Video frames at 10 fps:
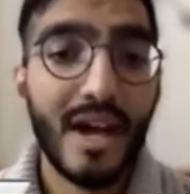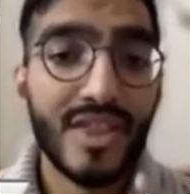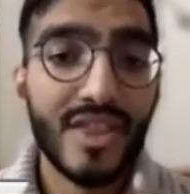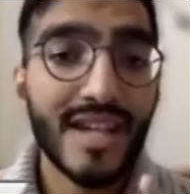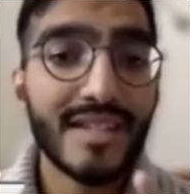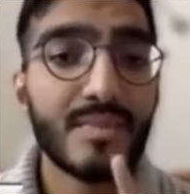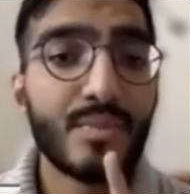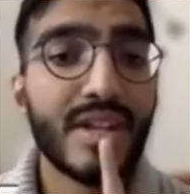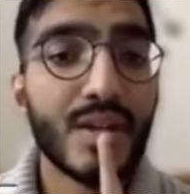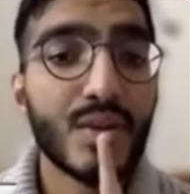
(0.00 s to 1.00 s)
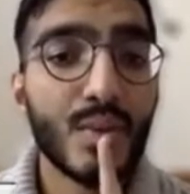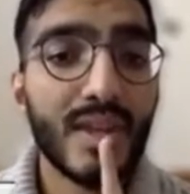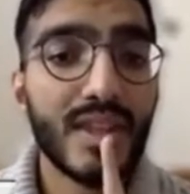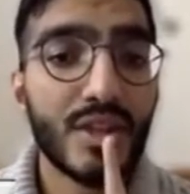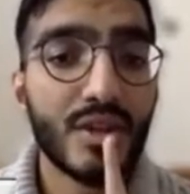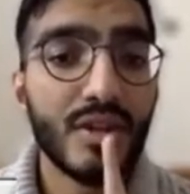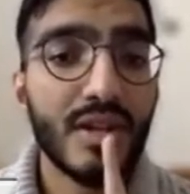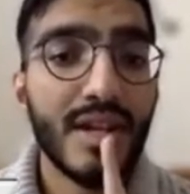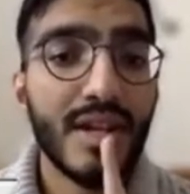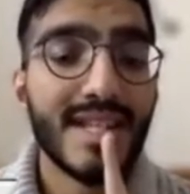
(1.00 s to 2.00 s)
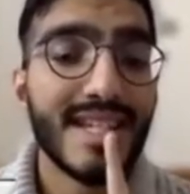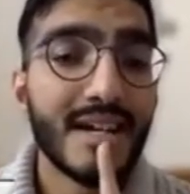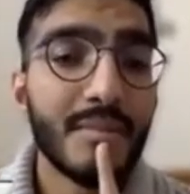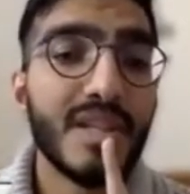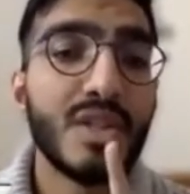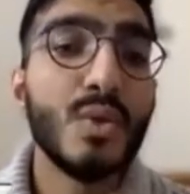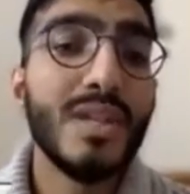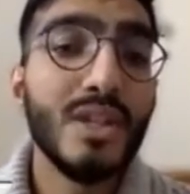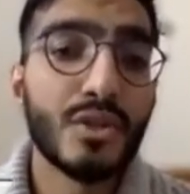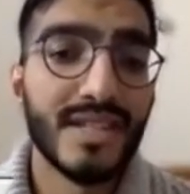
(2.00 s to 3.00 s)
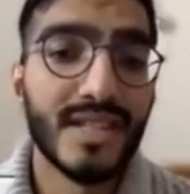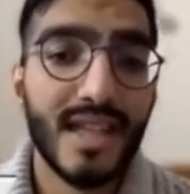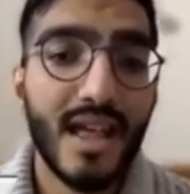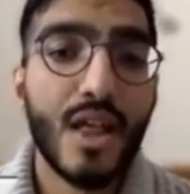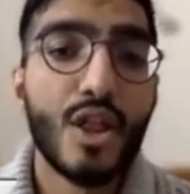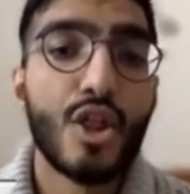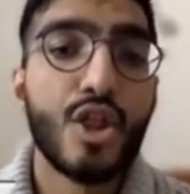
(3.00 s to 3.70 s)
Now that is pronounced with your tongue between your teeth.